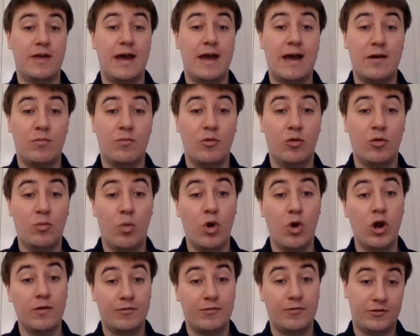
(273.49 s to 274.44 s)
that will
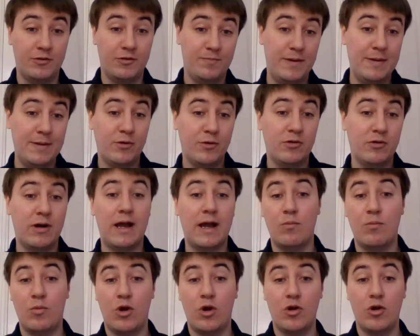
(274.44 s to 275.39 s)
work for some people
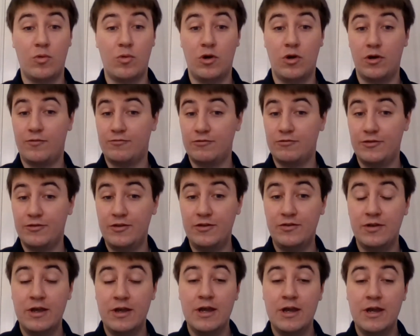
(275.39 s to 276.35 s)
and won't work for
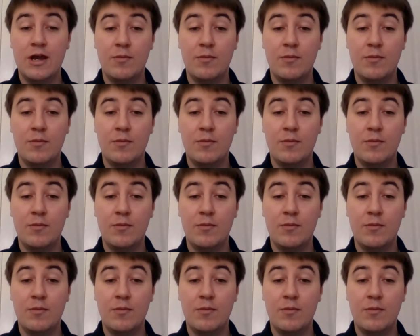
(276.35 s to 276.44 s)
others.